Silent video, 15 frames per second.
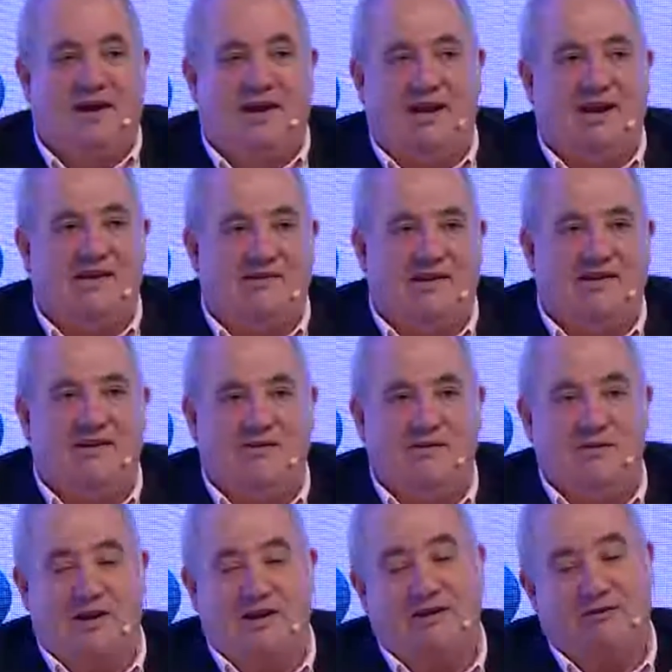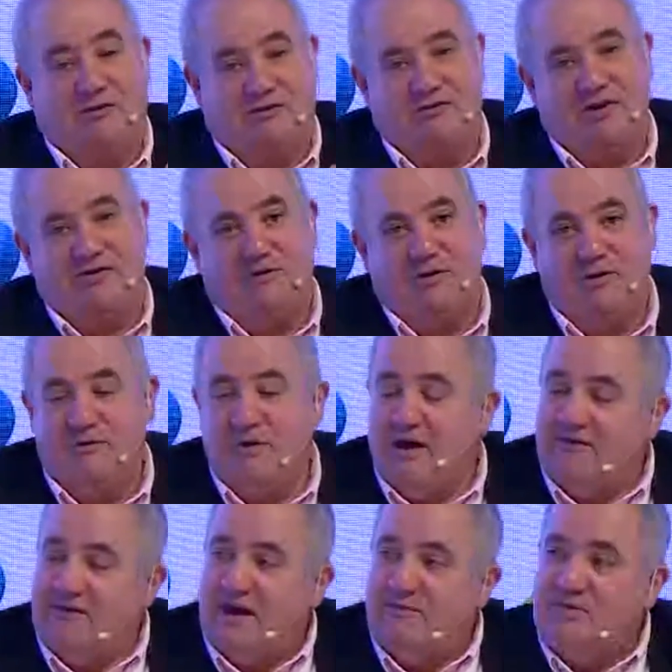And I guess at least, you know, at least for France, you know, we
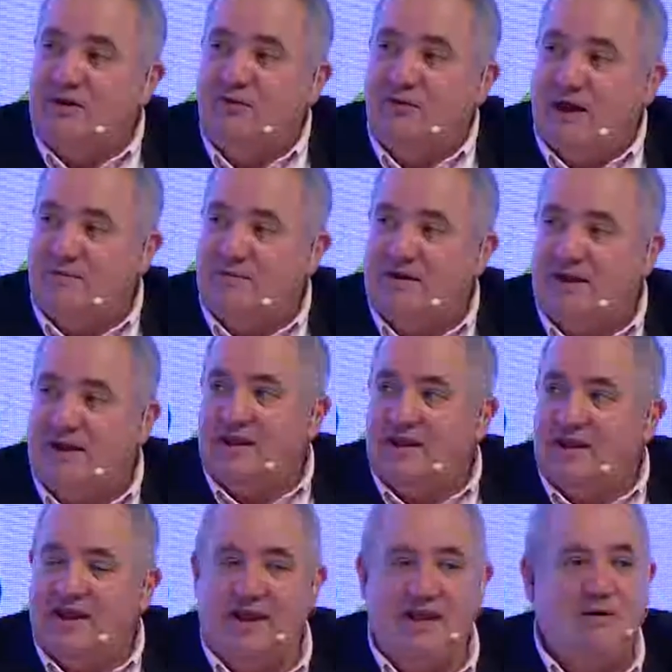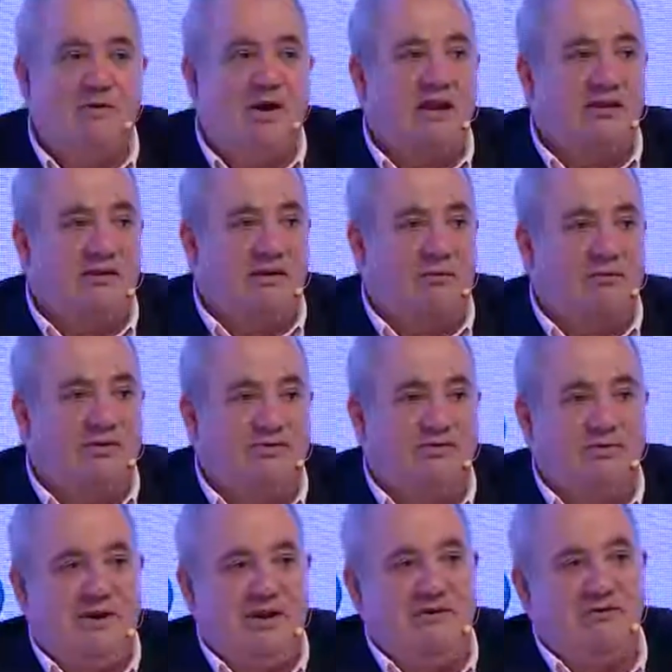are very happy to help anyone that wants
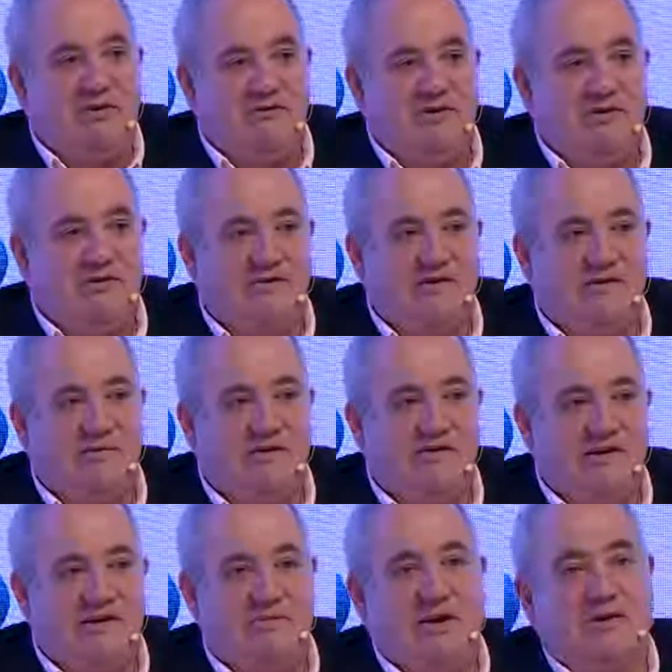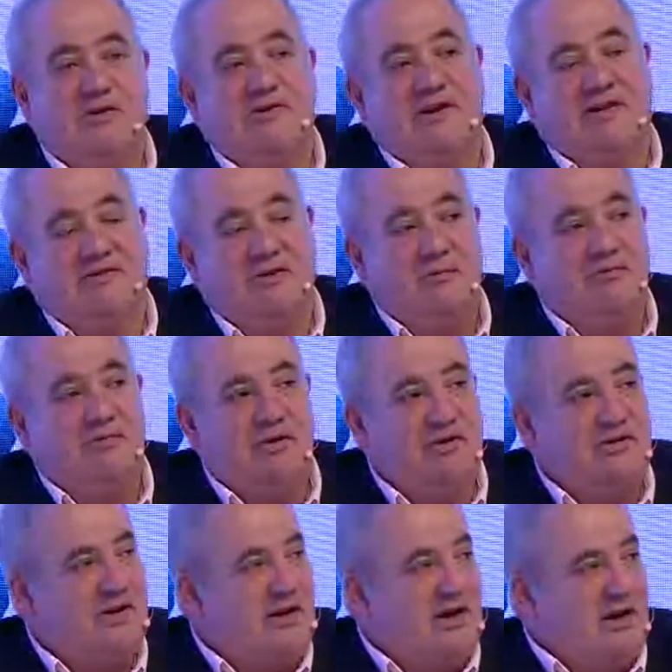to be involved into this business, because at some
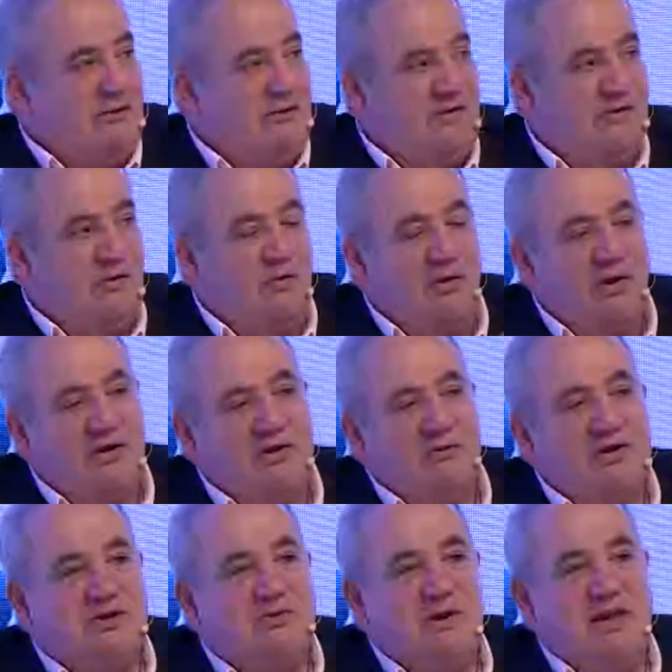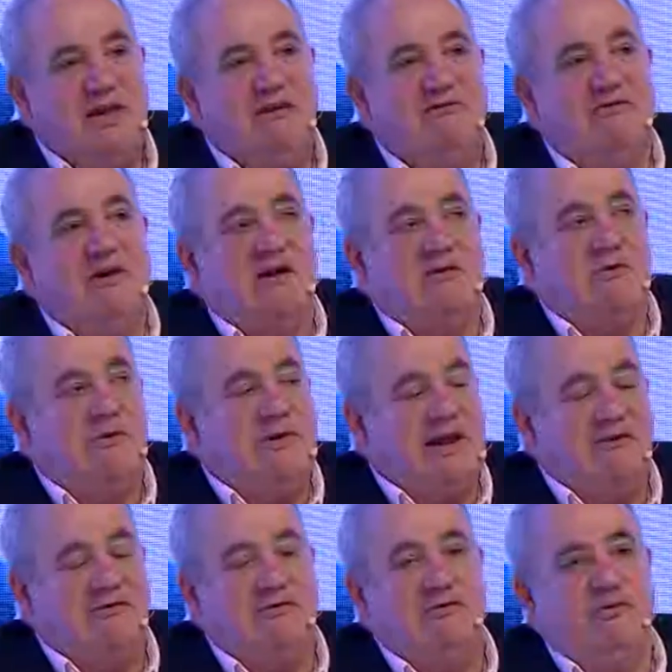point, with the world in which we live, we will
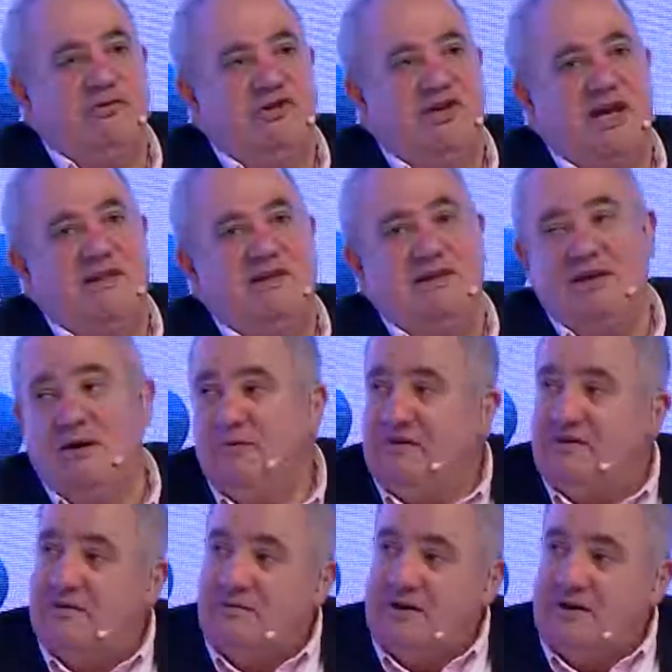have to share data with,